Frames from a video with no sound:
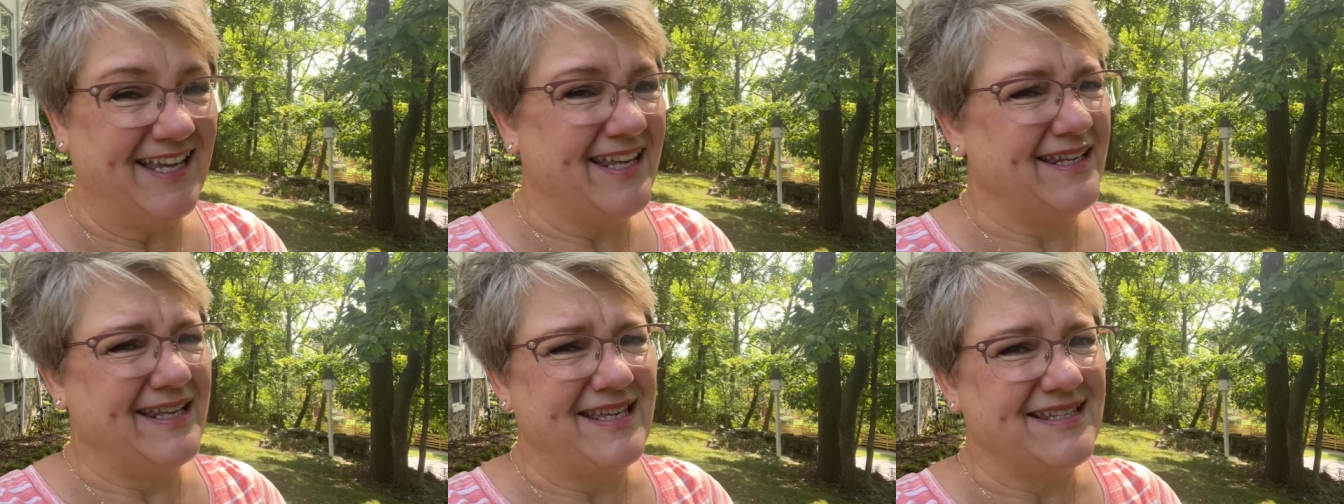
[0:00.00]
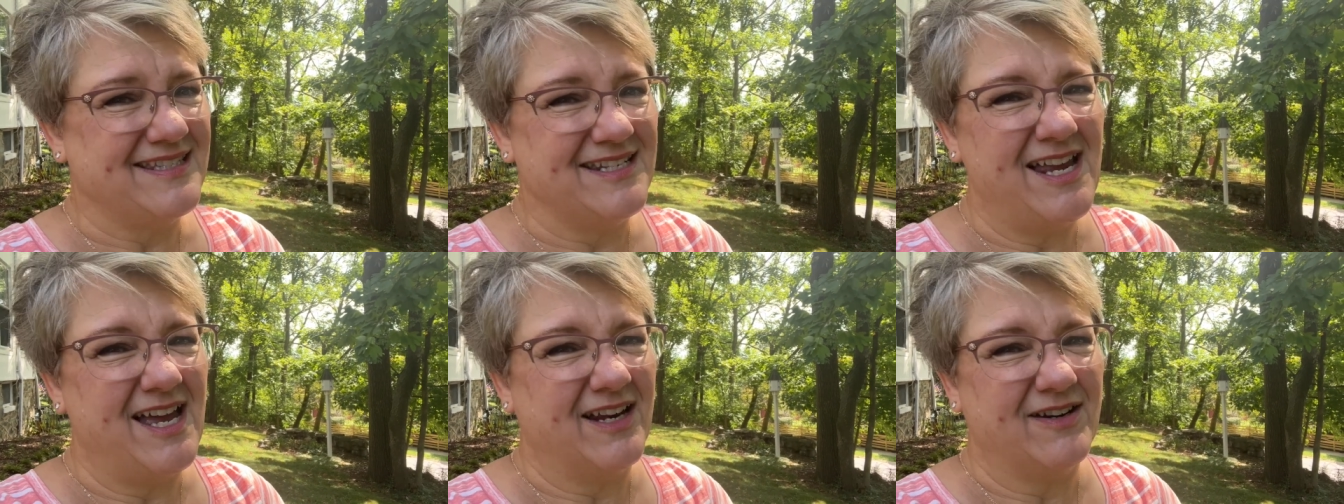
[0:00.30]
and
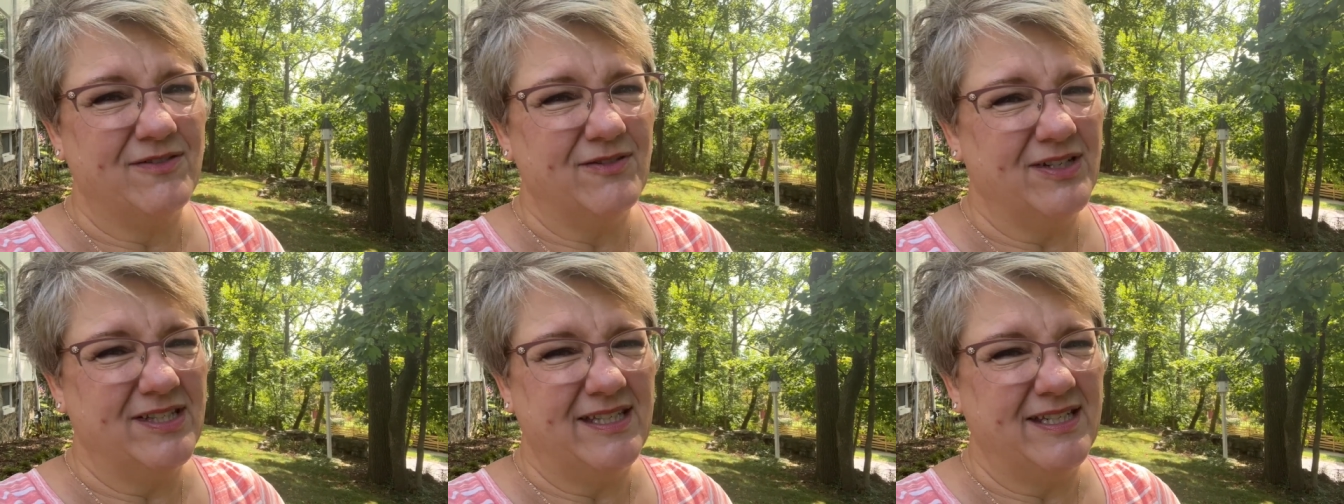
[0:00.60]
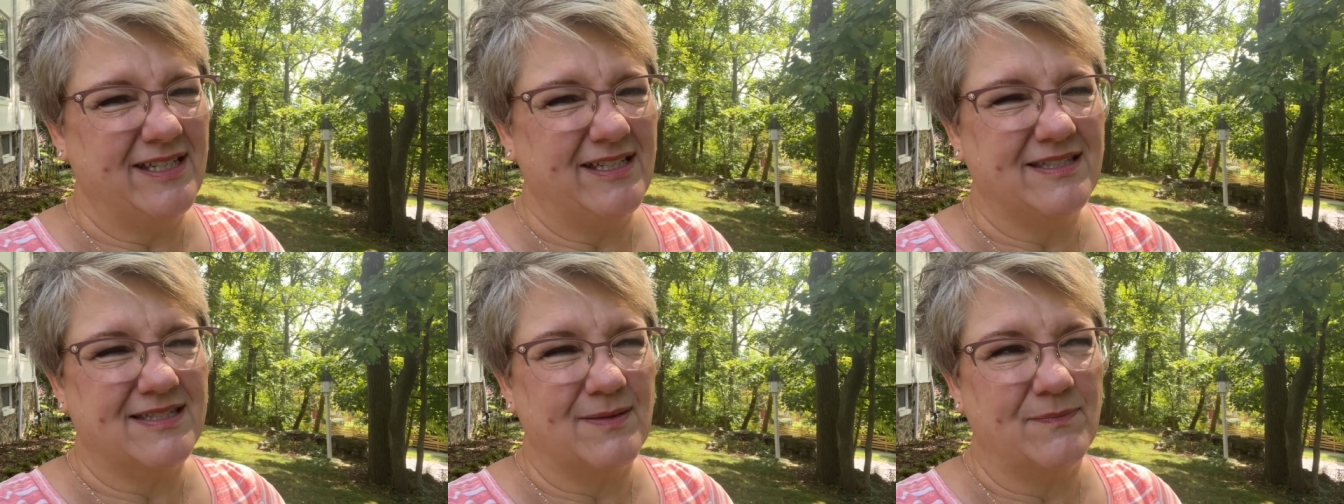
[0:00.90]
that's not
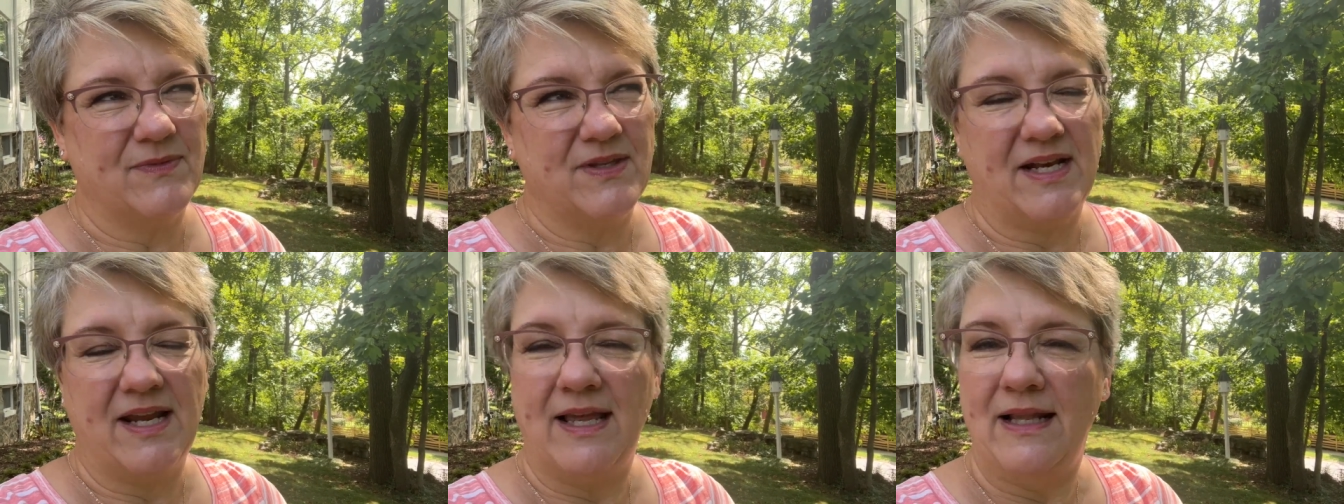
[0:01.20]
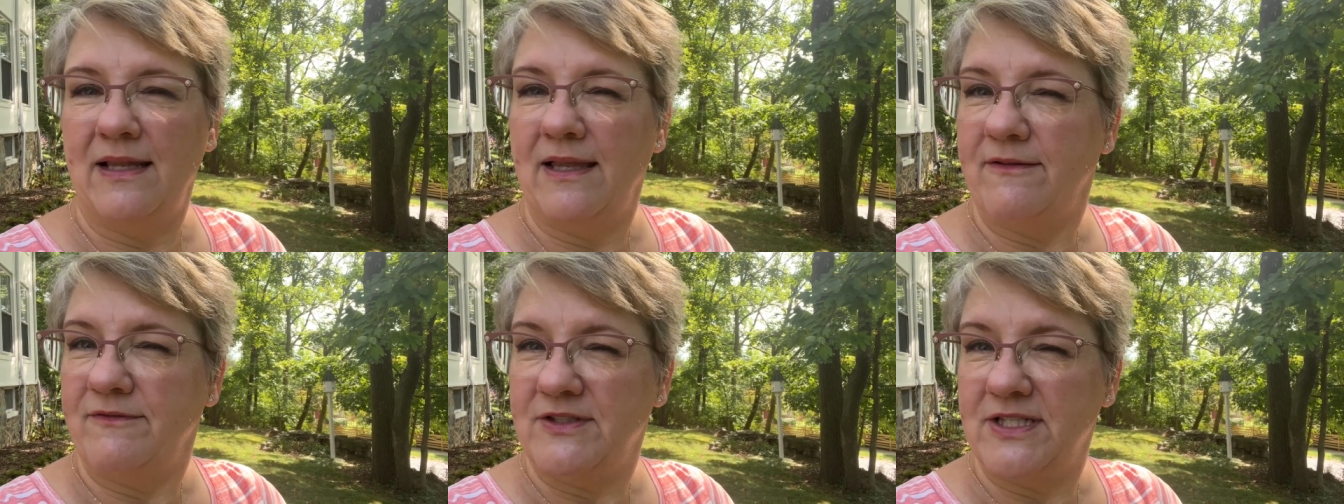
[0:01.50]
really something
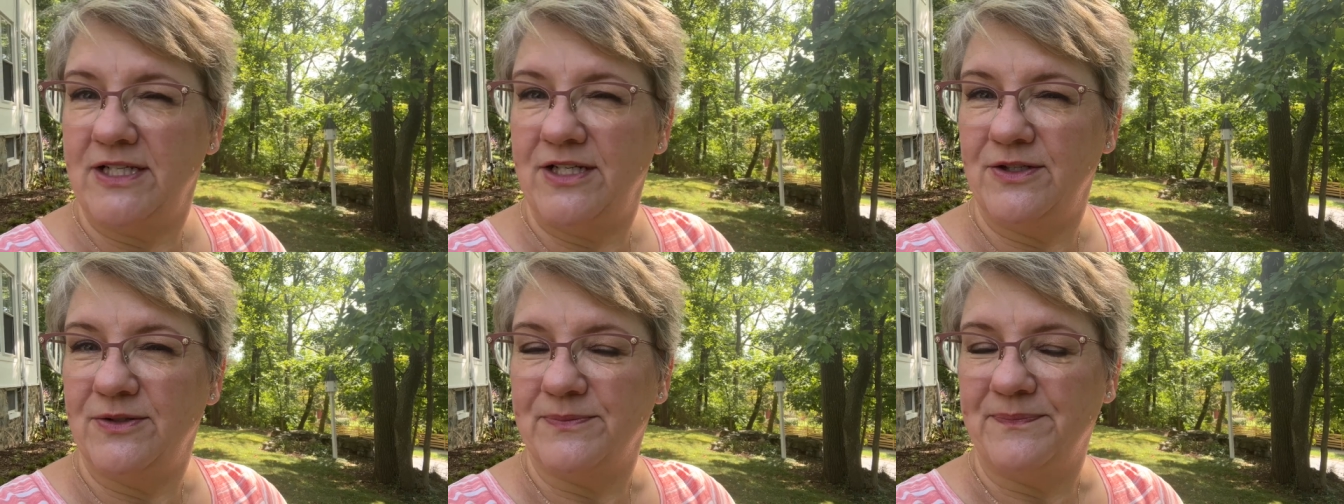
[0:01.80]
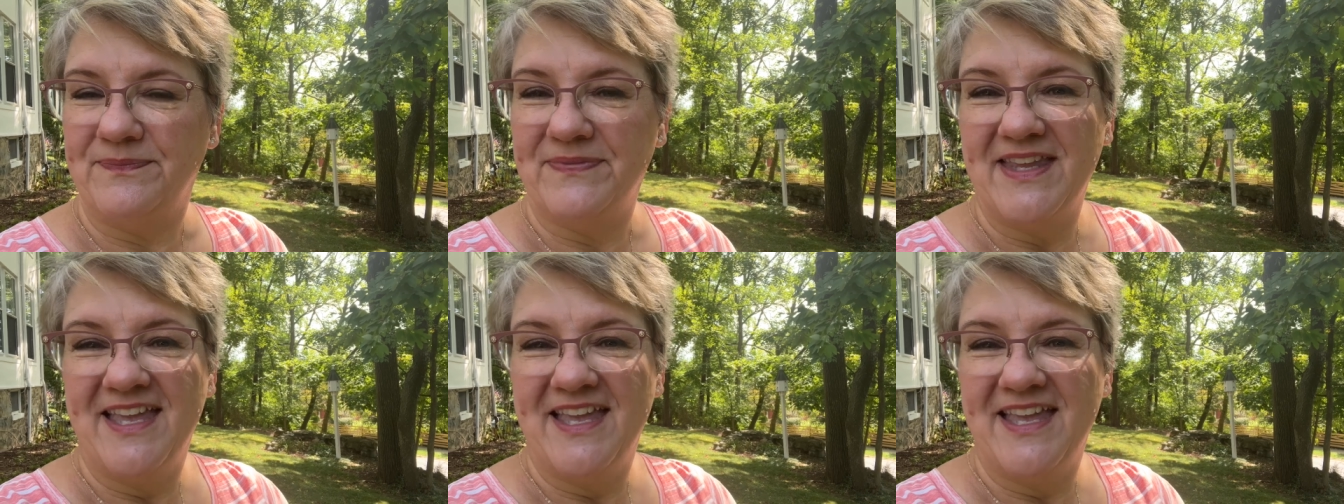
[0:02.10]
I love to do.